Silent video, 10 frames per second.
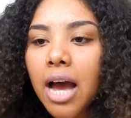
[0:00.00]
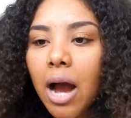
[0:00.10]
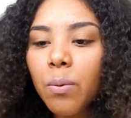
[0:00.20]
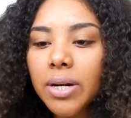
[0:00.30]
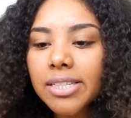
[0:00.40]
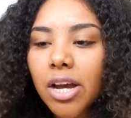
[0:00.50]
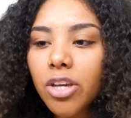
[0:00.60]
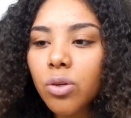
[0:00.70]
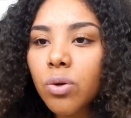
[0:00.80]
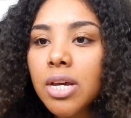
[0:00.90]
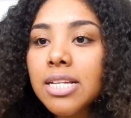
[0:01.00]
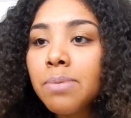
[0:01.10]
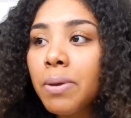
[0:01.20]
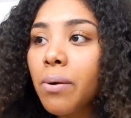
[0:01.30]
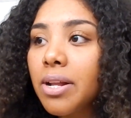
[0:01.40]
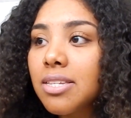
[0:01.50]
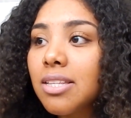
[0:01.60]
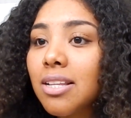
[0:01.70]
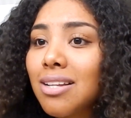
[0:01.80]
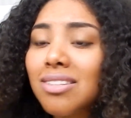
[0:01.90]
I want to tell you, spirits
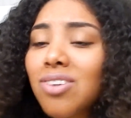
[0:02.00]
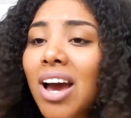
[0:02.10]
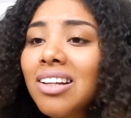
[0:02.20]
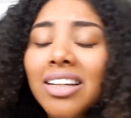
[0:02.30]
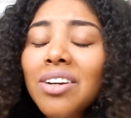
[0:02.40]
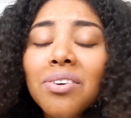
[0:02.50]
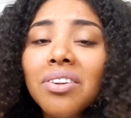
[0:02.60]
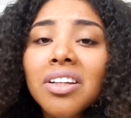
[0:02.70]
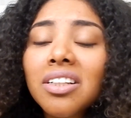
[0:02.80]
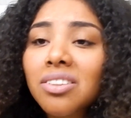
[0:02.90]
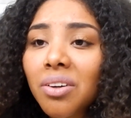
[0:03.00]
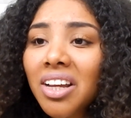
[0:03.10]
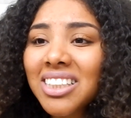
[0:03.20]
try to linger on things, okay?